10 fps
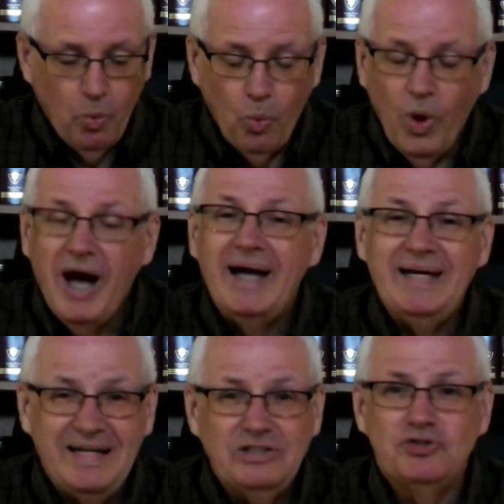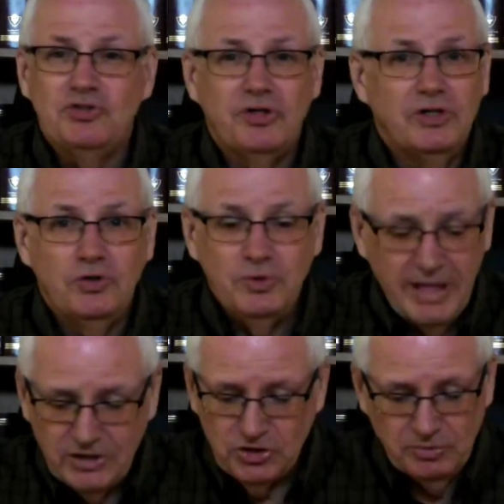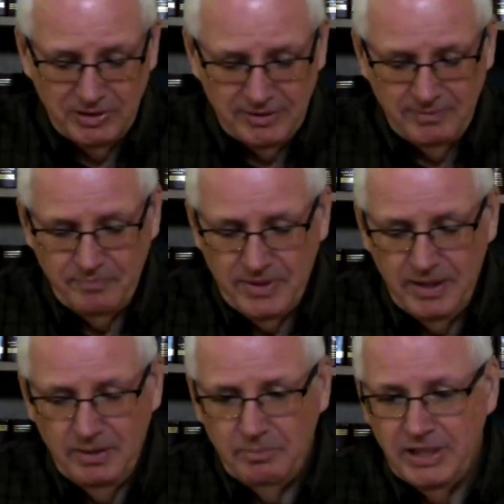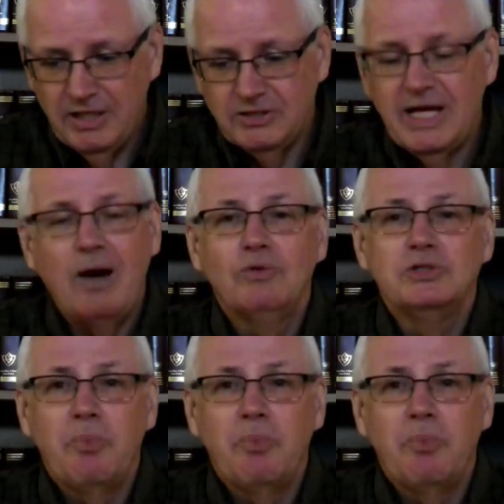Why is there a New Testament? Because that was